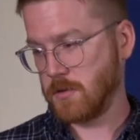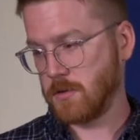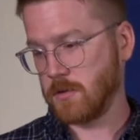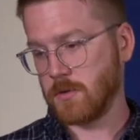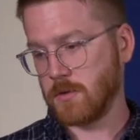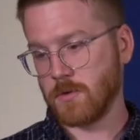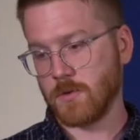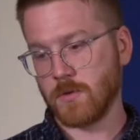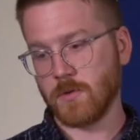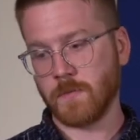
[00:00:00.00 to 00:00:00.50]

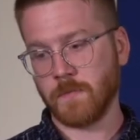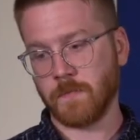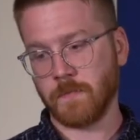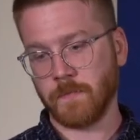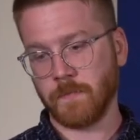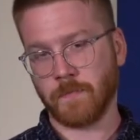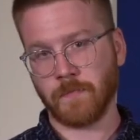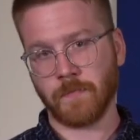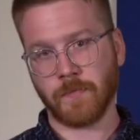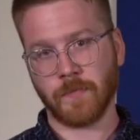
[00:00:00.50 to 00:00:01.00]
cool.
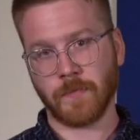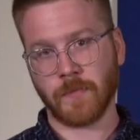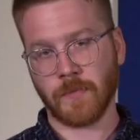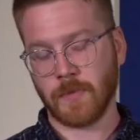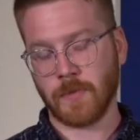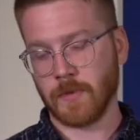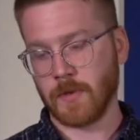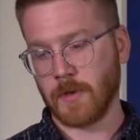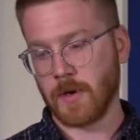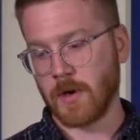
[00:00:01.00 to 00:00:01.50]

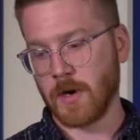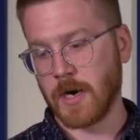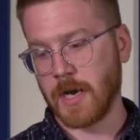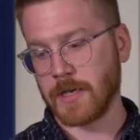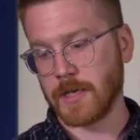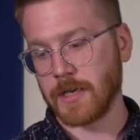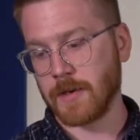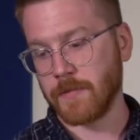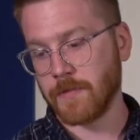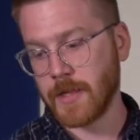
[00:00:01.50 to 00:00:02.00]
All right,
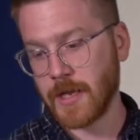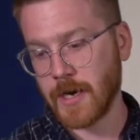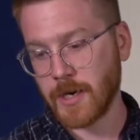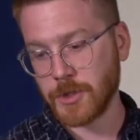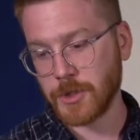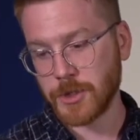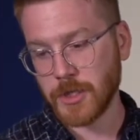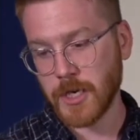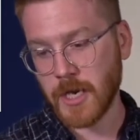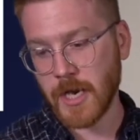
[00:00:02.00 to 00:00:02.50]
give that a
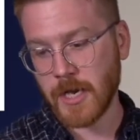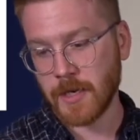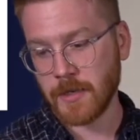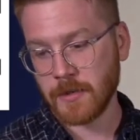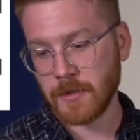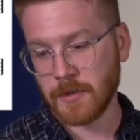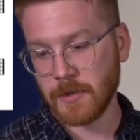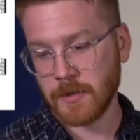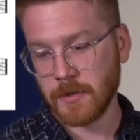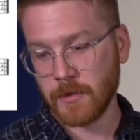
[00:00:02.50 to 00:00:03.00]
shot.
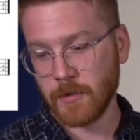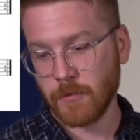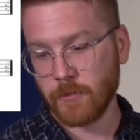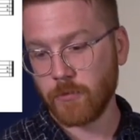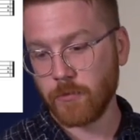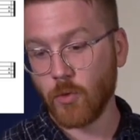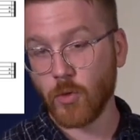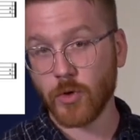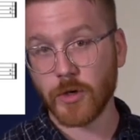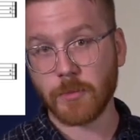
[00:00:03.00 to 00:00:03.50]

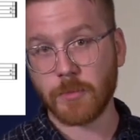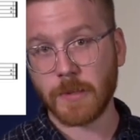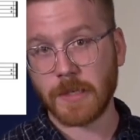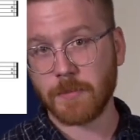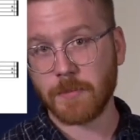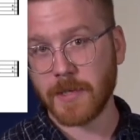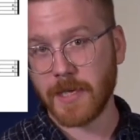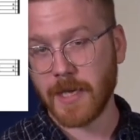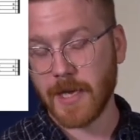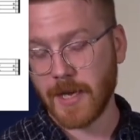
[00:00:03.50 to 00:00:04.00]
40
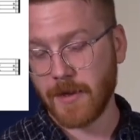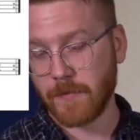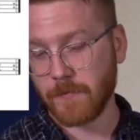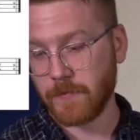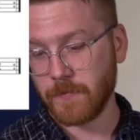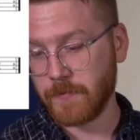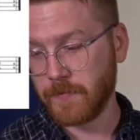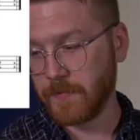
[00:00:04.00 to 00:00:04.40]
BPM.